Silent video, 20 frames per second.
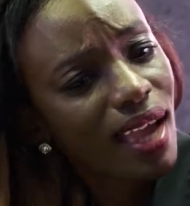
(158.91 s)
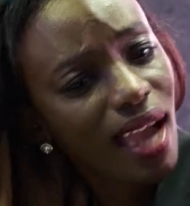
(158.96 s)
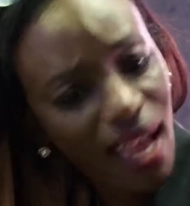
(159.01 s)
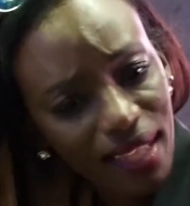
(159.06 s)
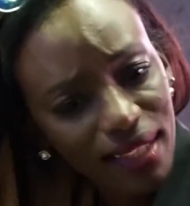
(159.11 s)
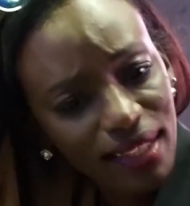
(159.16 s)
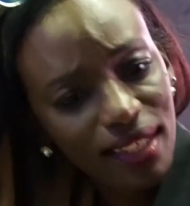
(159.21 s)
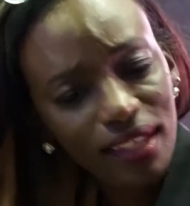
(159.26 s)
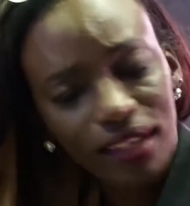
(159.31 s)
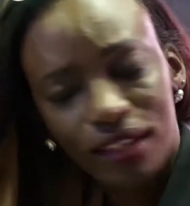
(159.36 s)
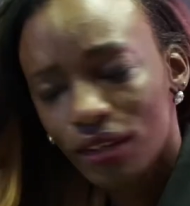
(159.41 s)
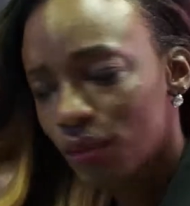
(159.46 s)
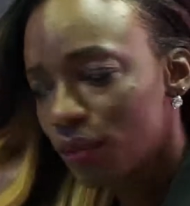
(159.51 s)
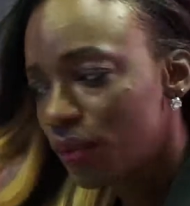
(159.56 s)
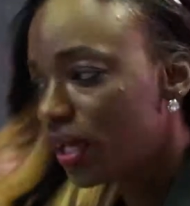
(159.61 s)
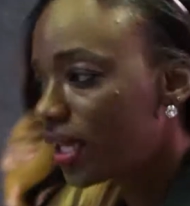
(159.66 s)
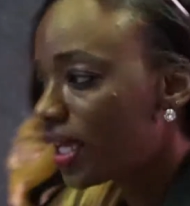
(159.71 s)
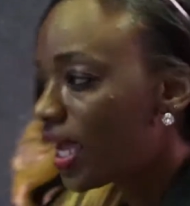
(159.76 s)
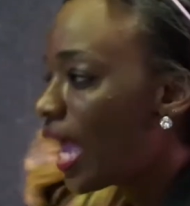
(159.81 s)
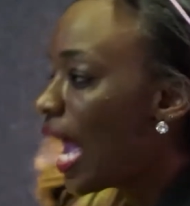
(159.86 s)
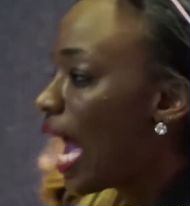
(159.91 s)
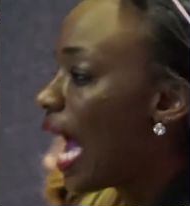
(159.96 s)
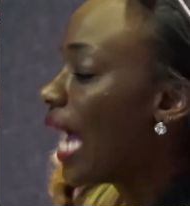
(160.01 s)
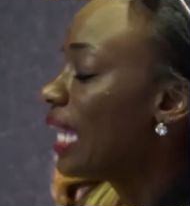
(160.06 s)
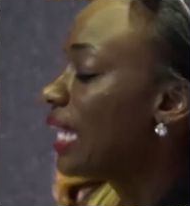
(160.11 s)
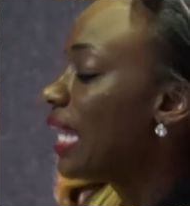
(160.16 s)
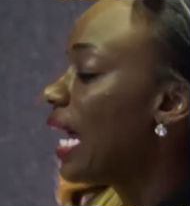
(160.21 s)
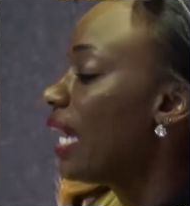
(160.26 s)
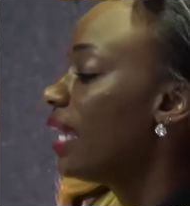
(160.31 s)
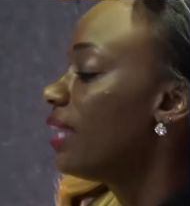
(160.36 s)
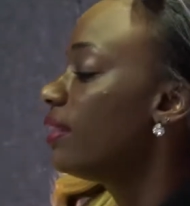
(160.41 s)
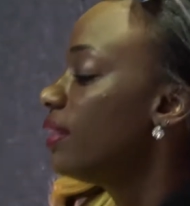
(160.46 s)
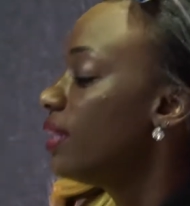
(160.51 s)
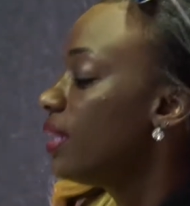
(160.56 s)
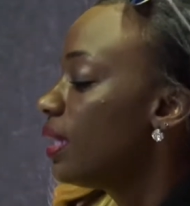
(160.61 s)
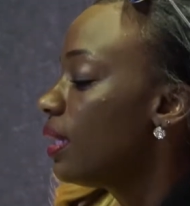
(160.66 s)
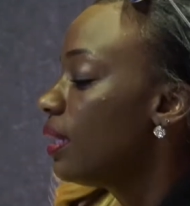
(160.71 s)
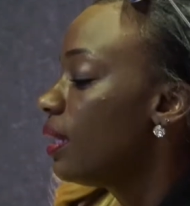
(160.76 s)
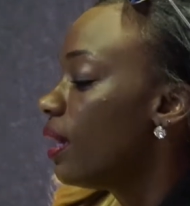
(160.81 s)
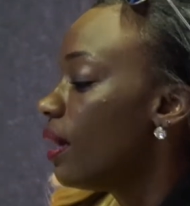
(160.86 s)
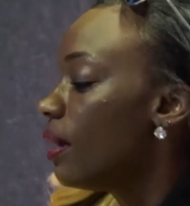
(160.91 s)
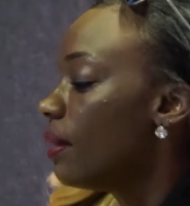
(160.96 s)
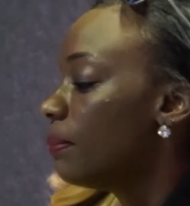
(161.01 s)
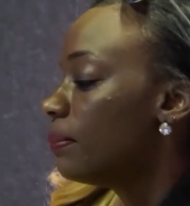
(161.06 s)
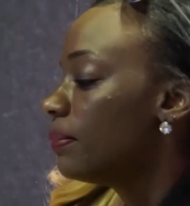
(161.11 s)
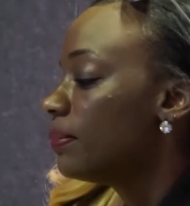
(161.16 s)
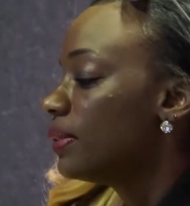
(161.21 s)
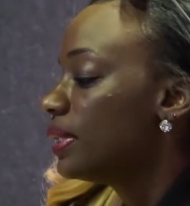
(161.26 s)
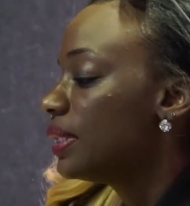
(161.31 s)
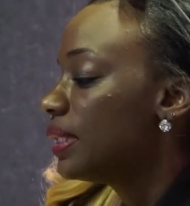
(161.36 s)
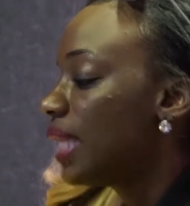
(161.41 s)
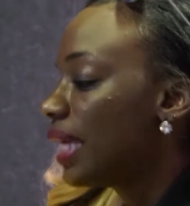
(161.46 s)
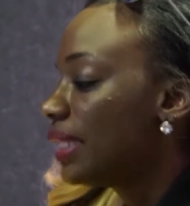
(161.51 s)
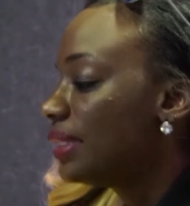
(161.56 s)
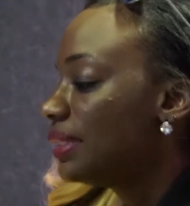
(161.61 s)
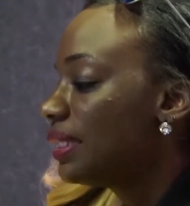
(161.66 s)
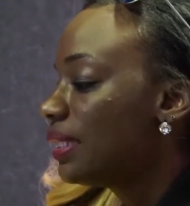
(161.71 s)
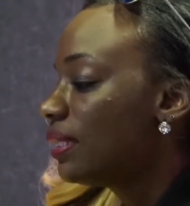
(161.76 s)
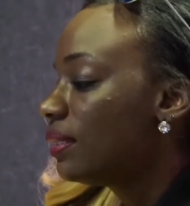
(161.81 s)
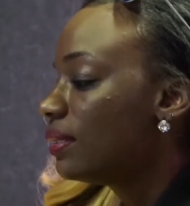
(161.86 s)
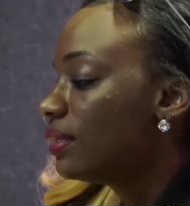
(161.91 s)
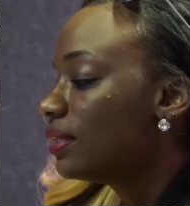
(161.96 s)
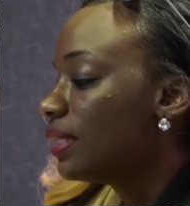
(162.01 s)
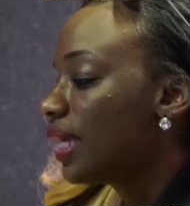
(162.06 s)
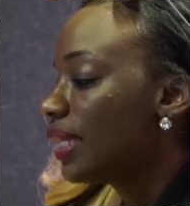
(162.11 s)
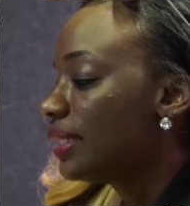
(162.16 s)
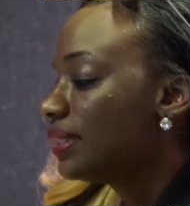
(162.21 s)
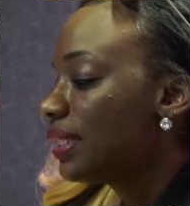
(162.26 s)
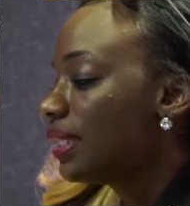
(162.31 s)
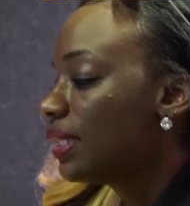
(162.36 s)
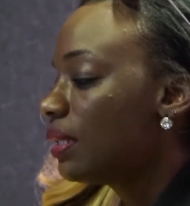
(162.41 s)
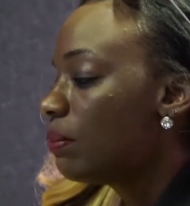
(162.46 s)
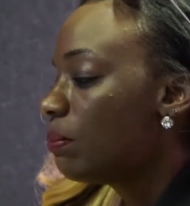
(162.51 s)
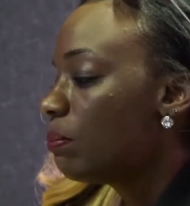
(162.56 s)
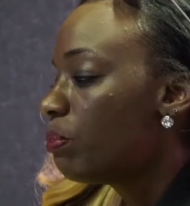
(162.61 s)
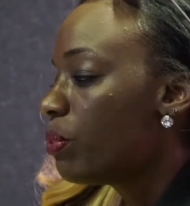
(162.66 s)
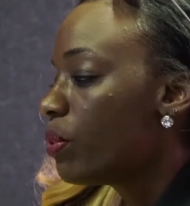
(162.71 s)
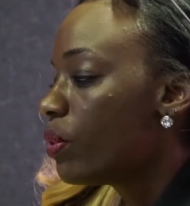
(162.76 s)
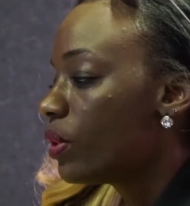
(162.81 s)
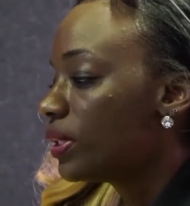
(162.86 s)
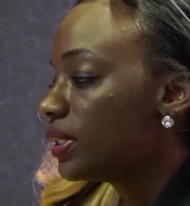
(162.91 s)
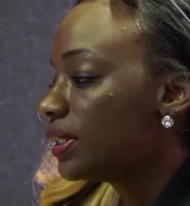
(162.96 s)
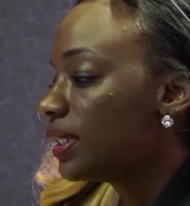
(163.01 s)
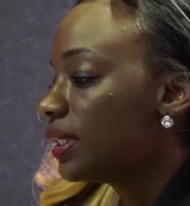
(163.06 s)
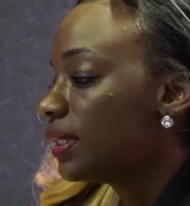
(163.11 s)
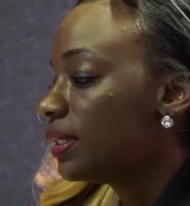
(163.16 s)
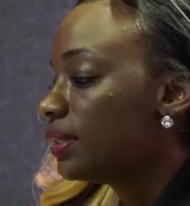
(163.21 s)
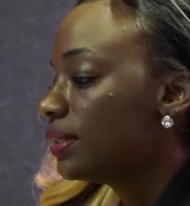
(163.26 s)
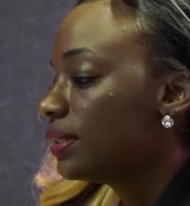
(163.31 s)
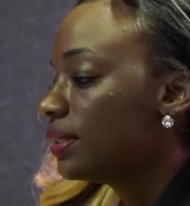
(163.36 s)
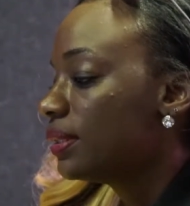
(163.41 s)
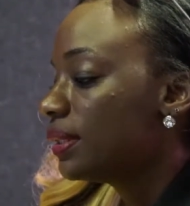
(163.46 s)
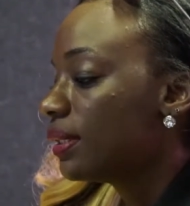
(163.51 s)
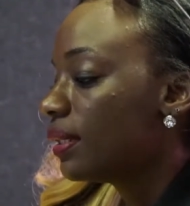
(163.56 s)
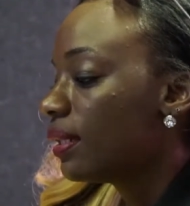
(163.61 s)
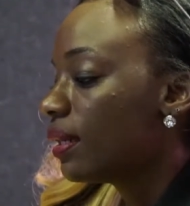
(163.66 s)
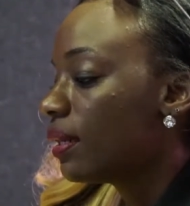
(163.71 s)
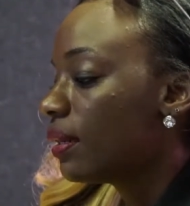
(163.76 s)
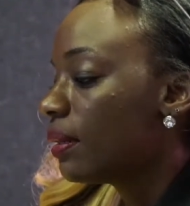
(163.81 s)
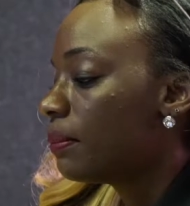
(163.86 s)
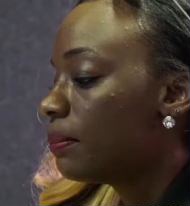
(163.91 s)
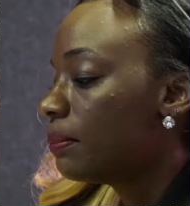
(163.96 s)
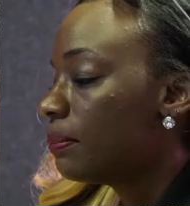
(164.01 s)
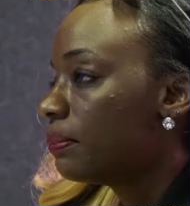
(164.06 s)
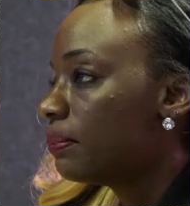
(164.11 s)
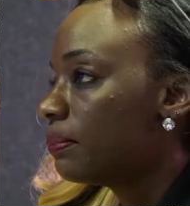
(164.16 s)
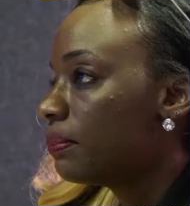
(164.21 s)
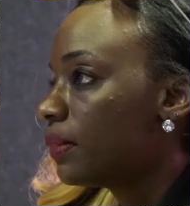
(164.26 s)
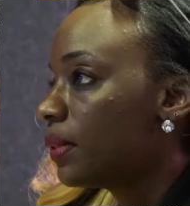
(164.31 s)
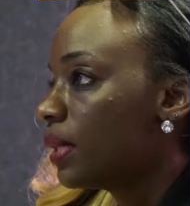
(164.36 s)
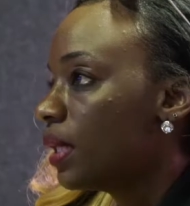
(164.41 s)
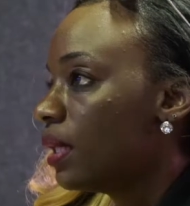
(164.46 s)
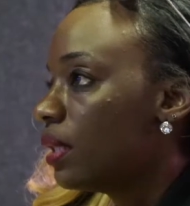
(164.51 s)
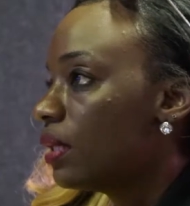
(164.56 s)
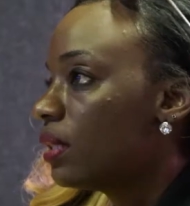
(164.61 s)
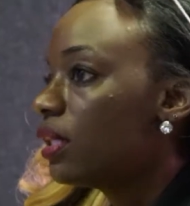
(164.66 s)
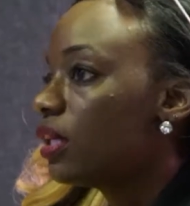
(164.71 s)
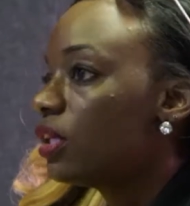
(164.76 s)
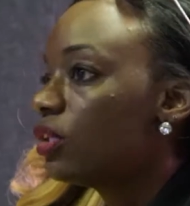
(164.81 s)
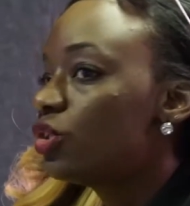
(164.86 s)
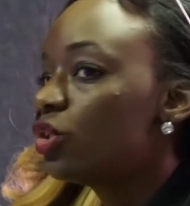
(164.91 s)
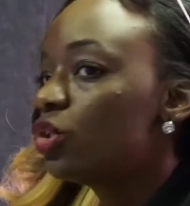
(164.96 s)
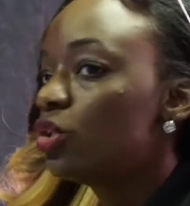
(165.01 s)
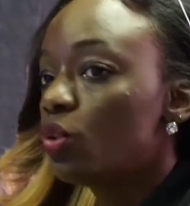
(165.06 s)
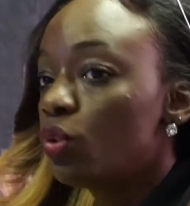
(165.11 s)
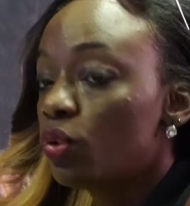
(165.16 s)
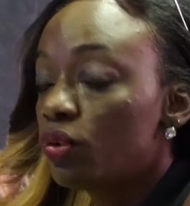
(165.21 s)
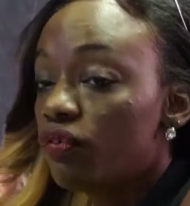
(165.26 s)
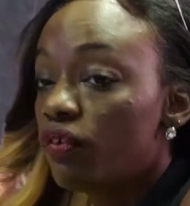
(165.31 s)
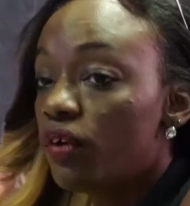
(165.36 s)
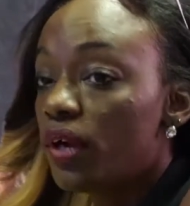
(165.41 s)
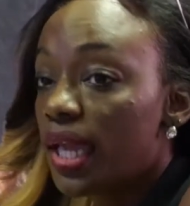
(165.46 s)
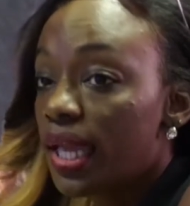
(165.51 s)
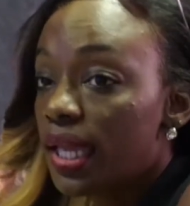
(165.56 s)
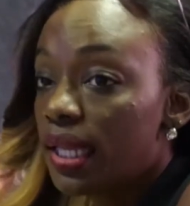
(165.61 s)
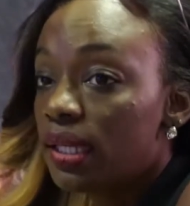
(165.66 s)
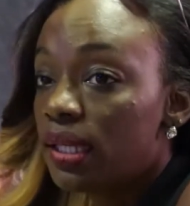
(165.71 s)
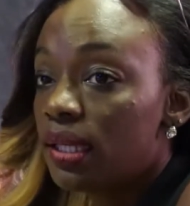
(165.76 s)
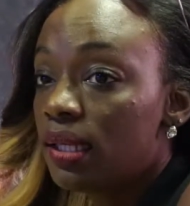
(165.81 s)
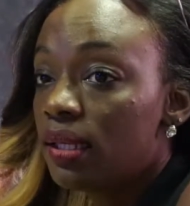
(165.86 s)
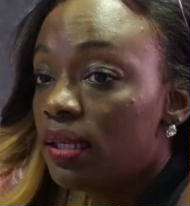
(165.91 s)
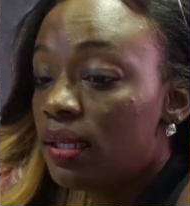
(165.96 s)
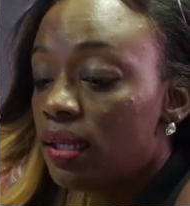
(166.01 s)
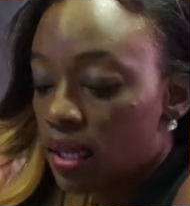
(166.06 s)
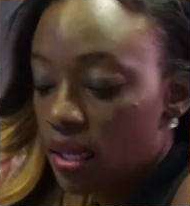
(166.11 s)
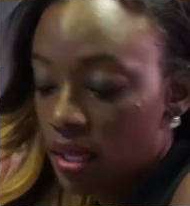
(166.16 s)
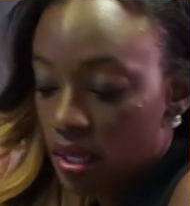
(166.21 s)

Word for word: I think it could work. And I think um, that's a that's an important Um, thing to note for any